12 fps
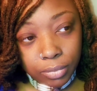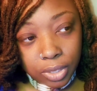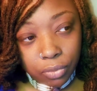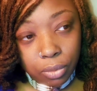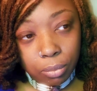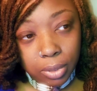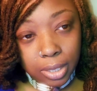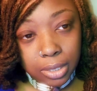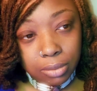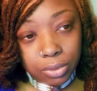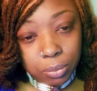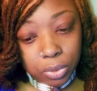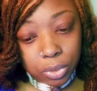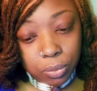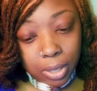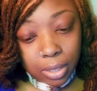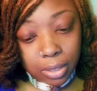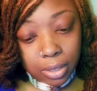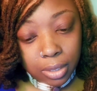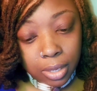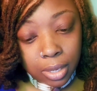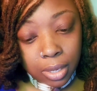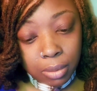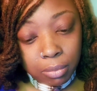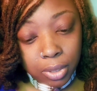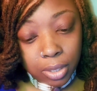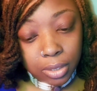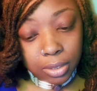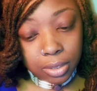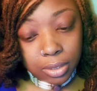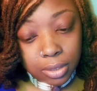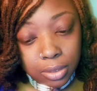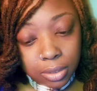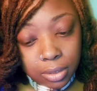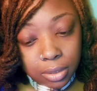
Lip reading: different planes of spirituality, because it's